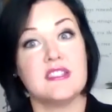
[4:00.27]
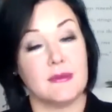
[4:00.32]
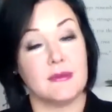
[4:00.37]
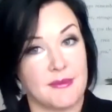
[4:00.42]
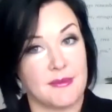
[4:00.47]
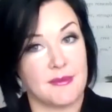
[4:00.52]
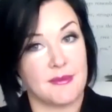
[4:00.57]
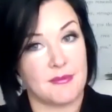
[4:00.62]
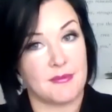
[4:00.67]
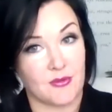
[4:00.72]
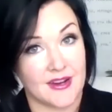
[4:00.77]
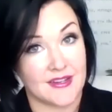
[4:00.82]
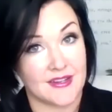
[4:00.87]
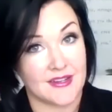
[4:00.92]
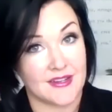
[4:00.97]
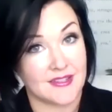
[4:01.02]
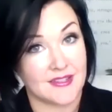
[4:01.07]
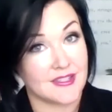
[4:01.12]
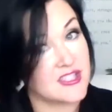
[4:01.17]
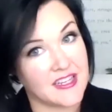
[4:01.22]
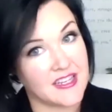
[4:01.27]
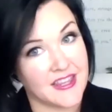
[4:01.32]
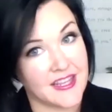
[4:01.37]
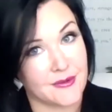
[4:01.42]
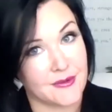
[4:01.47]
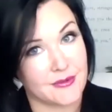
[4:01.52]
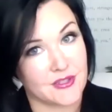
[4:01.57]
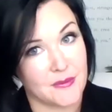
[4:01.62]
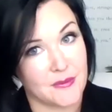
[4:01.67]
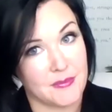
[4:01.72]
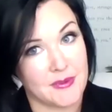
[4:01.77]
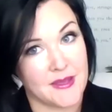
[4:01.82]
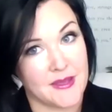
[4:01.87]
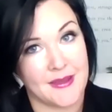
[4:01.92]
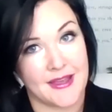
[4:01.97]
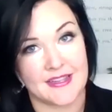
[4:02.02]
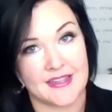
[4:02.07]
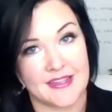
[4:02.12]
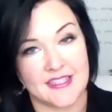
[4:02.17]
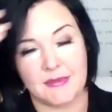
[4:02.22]
some type of crisis. Didn't think it was going to be a
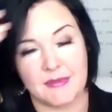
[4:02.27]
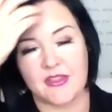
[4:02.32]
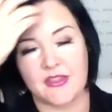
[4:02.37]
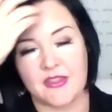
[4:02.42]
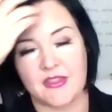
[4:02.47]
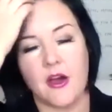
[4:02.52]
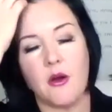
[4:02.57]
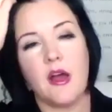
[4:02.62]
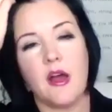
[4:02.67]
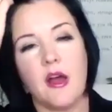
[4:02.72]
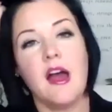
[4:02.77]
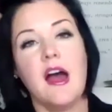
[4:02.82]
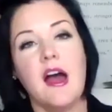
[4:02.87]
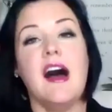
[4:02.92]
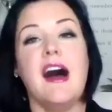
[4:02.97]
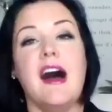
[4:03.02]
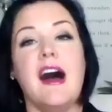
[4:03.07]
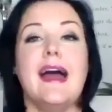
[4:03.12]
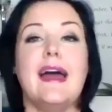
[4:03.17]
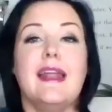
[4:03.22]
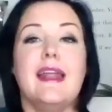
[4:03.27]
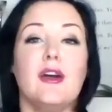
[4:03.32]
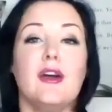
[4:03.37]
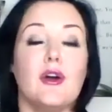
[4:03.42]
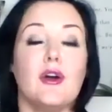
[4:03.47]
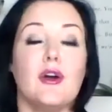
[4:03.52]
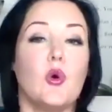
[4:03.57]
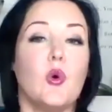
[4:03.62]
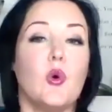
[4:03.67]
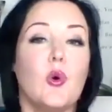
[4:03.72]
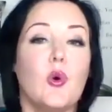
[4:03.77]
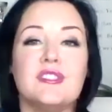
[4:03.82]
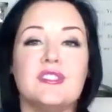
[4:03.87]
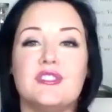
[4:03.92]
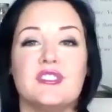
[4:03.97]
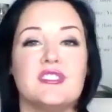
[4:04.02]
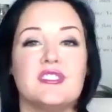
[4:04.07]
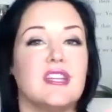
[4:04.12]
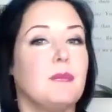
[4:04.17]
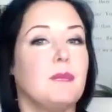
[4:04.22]
pandemic though. And of course,
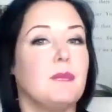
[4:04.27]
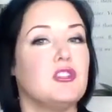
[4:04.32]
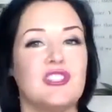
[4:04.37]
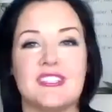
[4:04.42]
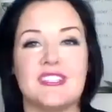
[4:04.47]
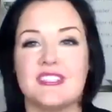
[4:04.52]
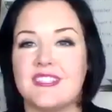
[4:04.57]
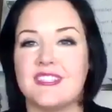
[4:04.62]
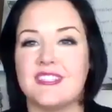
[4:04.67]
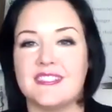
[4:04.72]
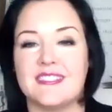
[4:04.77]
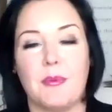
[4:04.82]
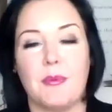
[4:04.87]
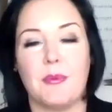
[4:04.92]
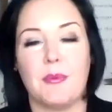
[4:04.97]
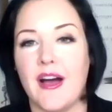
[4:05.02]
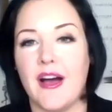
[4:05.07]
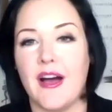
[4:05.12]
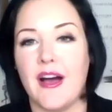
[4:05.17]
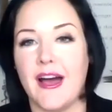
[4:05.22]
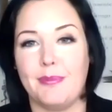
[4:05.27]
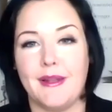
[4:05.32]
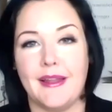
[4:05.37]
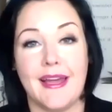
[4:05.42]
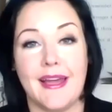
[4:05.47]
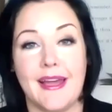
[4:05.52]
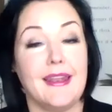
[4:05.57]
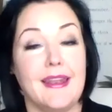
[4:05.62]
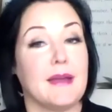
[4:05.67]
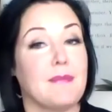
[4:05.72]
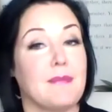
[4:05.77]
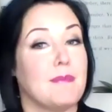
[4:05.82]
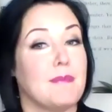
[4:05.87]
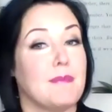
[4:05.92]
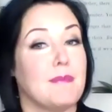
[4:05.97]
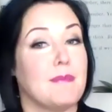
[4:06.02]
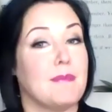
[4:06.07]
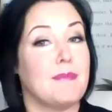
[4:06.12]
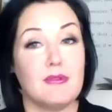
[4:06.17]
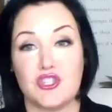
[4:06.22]
there's some logistics that we all had planned, like
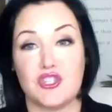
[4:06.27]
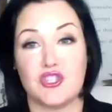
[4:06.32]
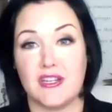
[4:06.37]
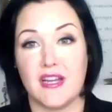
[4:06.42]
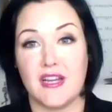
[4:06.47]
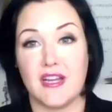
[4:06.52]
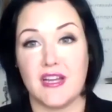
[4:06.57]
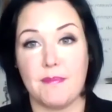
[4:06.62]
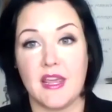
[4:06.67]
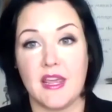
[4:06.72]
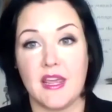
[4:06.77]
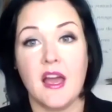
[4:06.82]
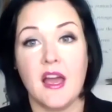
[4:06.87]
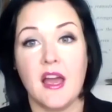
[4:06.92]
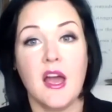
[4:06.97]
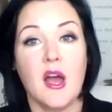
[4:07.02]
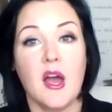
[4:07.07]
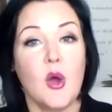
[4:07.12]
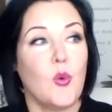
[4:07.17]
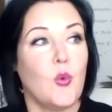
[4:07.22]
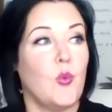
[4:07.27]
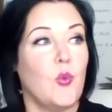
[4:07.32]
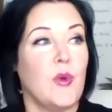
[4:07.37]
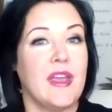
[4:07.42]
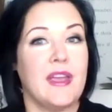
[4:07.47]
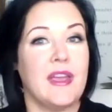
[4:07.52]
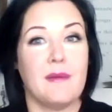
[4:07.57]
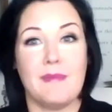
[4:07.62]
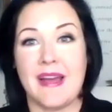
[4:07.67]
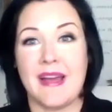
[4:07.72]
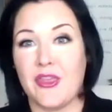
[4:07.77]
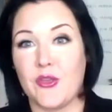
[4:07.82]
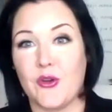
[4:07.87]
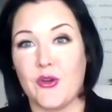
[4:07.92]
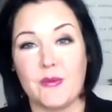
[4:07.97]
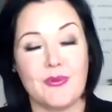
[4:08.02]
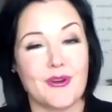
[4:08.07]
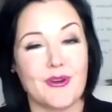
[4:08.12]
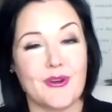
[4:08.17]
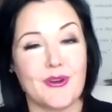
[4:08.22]
my publishing company. My
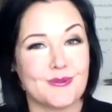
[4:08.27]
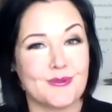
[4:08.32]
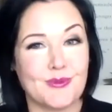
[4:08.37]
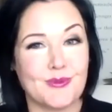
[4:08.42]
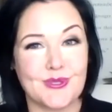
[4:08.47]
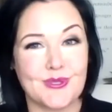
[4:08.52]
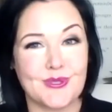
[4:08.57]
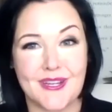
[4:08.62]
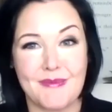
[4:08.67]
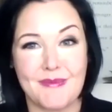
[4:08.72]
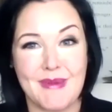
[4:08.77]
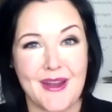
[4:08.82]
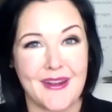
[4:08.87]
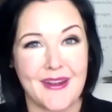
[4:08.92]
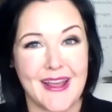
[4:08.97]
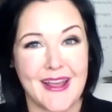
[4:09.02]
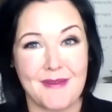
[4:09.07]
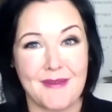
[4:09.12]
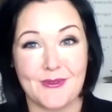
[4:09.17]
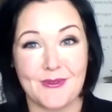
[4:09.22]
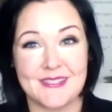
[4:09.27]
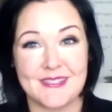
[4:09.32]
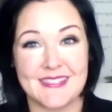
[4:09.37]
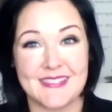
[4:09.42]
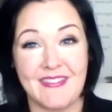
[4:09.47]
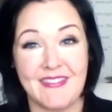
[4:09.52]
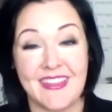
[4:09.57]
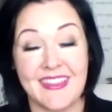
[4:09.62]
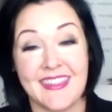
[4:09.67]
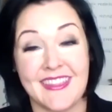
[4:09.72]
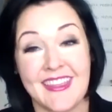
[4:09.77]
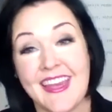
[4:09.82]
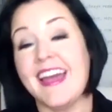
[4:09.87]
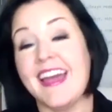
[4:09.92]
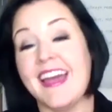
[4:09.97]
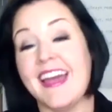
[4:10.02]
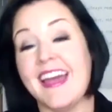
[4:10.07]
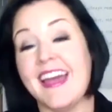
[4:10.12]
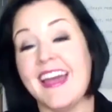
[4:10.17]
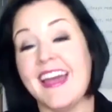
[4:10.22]
third book was supposed to come out on April 7th.
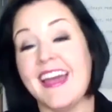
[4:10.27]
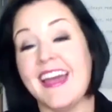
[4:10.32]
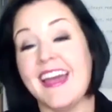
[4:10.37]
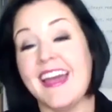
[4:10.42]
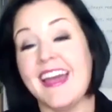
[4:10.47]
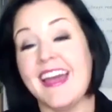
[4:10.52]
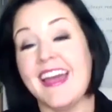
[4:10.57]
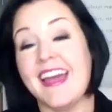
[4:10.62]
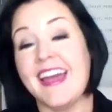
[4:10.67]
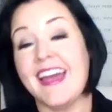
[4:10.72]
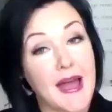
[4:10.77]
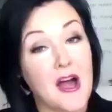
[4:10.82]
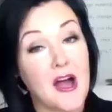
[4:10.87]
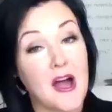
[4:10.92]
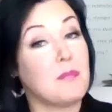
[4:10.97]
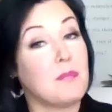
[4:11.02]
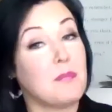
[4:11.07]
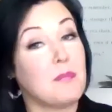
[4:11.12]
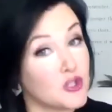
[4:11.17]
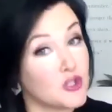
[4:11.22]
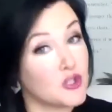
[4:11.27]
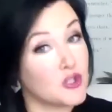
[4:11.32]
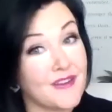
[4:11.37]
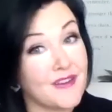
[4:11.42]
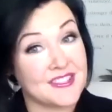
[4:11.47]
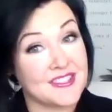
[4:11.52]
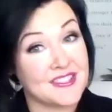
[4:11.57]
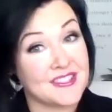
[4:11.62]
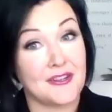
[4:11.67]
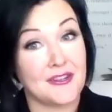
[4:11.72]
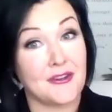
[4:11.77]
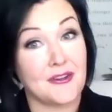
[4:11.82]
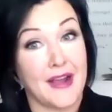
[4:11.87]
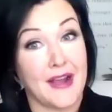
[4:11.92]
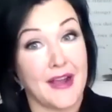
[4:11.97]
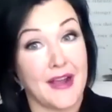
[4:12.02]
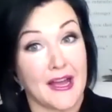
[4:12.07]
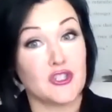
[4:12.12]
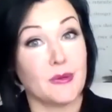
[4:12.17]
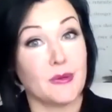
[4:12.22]
Still going to come out, but the 12 City
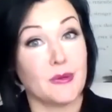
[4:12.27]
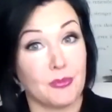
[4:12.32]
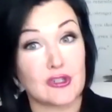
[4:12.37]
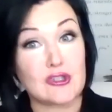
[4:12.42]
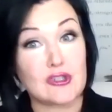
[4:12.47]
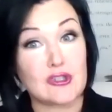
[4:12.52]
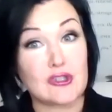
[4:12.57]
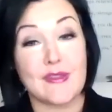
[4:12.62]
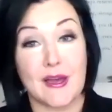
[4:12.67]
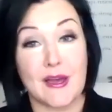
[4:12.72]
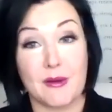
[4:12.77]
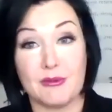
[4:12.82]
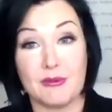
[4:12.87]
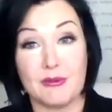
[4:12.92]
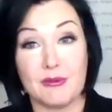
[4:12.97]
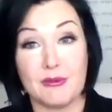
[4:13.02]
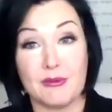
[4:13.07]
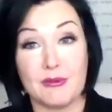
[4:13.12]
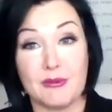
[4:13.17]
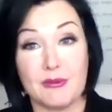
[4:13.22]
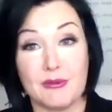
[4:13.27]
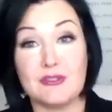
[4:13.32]
International Book Tour that was